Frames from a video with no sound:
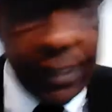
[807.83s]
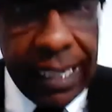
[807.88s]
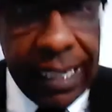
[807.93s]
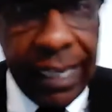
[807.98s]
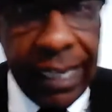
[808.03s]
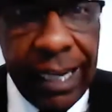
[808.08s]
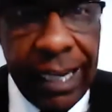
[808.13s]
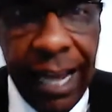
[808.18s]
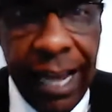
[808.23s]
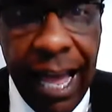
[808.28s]

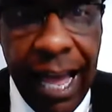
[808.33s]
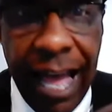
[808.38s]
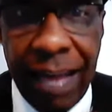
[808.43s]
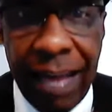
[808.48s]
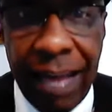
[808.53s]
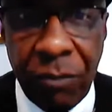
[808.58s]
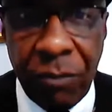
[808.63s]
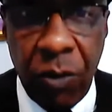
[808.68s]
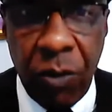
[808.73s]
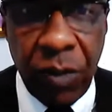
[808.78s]
And I
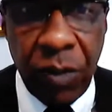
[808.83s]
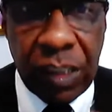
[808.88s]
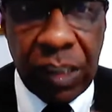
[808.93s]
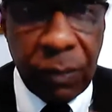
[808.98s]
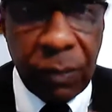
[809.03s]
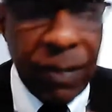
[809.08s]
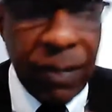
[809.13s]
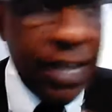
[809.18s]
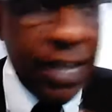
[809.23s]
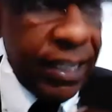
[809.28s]
thinking I'm
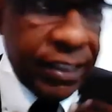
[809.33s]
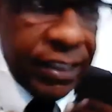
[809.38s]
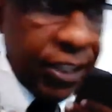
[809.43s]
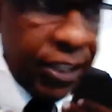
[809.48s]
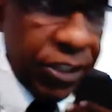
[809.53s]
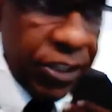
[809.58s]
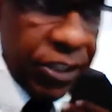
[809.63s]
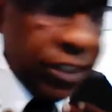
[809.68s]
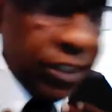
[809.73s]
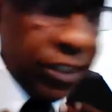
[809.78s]
gonna
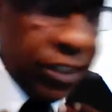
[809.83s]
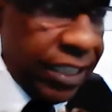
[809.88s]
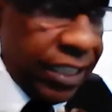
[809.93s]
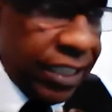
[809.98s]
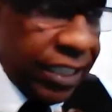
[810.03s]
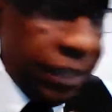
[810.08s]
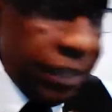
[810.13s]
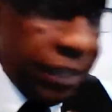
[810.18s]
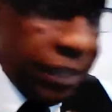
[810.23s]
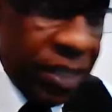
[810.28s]
respond to
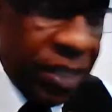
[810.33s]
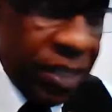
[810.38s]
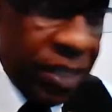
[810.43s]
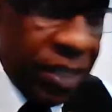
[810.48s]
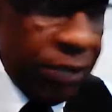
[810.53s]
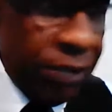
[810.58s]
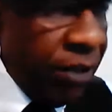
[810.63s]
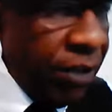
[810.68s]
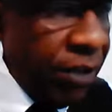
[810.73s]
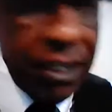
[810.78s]
her cutting
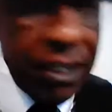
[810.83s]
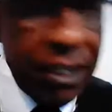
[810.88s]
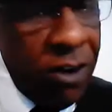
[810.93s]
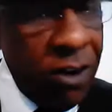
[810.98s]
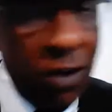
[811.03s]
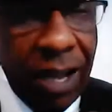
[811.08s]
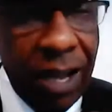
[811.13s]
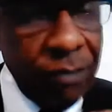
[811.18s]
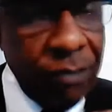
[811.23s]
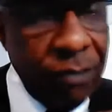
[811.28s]
me off.
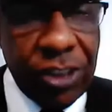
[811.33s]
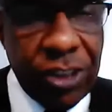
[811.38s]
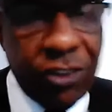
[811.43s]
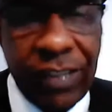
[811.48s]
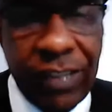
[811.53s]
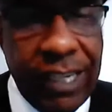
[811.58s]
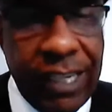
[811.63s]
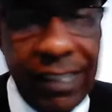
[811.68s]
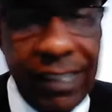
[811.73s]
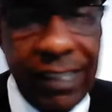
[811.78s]
No, I'm
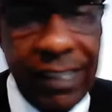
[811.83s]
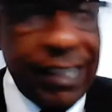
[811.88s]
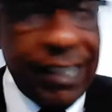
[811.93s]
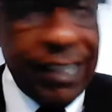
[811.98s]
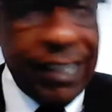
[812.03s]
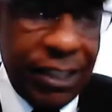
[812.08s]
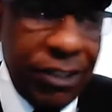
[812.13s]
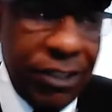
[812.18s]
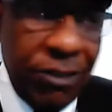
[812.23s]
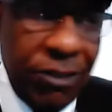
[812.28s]
just trying to
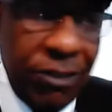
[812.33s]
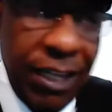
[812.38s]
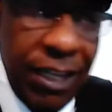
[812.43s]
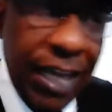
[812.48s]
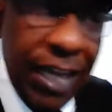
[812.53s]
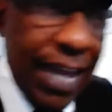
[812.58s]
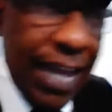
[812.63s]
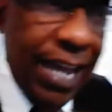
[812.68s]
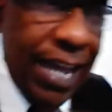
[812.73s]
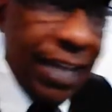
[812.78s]
tell
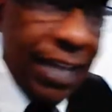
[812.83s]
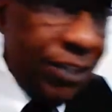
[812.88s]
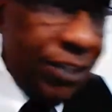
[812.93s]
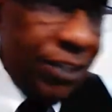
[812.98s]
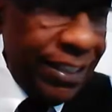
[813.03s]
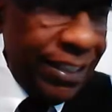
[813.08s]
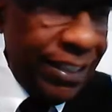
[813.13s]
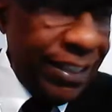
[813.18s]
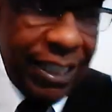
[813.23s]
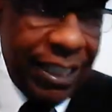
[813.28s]
you, hey,
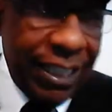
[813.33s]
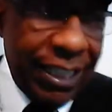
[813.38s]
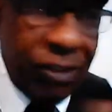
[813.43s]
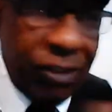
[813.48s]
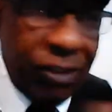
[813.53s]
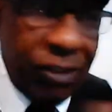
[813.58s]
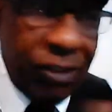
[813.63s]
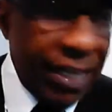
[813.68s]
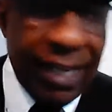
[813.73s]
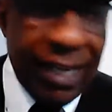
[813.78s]
you need to
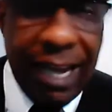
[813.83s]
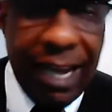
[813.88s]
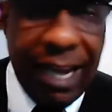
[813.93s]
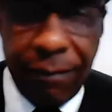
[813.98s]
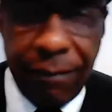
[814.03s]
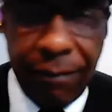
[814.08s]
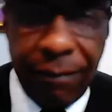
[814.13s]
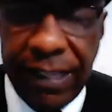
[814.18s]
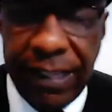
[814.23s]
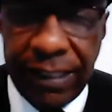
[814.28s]
get your
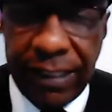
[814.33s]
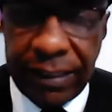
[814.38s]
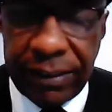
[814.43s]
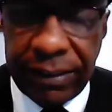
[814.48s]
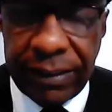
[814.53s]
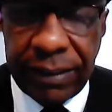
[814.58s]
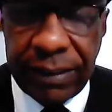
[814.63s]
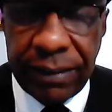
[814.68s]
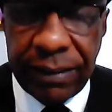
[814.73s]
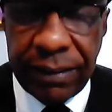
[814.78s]
brake light
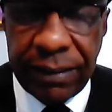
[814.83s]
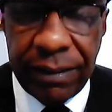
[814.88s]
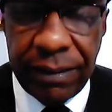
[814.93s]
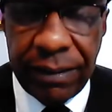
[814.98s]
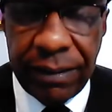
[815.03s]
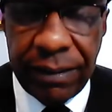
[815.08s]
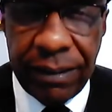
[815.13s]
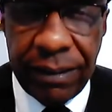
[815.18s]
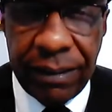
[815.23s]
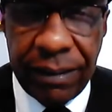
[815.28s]
fixed.
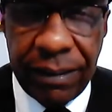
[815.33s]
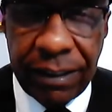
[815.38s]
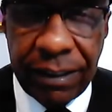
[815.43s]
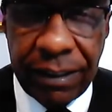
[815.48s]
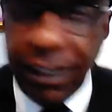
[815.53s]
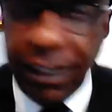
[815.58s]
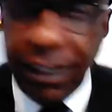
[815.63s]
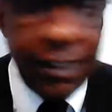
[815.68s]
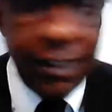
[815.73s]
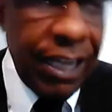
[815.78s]

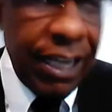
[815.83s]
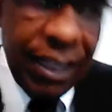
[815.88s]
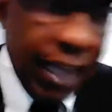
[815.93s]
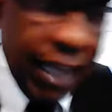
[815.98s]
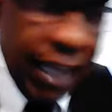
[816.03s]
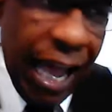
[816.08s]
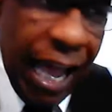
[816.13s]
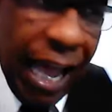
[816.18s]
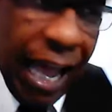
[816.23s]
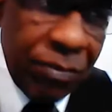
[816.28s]
Because
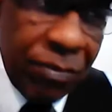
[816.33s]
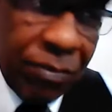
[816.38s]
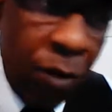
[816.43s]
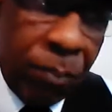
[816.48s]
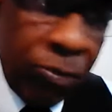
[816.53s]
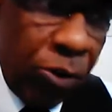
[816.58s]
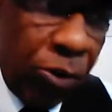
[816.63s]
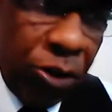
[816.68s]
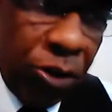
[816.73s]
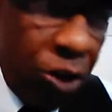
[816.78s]
cops
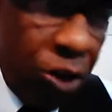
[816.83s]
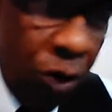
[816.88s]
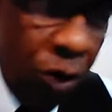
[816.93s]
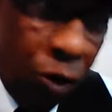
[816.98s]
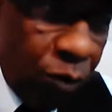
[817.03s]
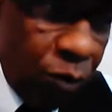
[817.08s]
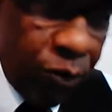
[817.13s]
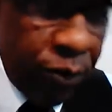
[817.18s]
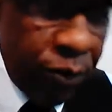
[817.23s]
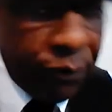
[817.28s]
gonna pull
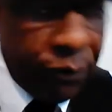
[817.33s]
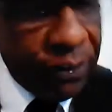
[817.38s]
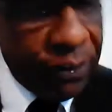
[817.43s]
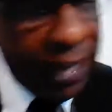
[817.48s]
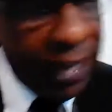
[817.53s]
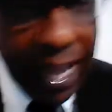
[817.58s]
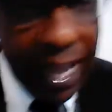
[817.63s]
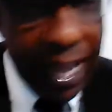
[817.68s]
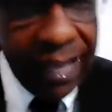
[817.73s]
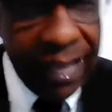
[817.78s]
you over
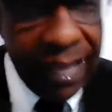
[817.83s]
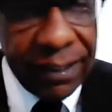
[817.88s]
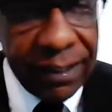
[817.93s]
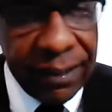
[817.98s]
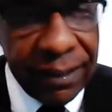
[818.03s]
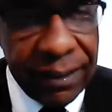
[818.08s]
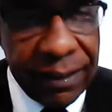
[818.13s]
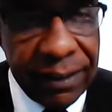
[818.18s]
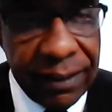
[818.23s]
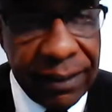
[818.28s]
for that.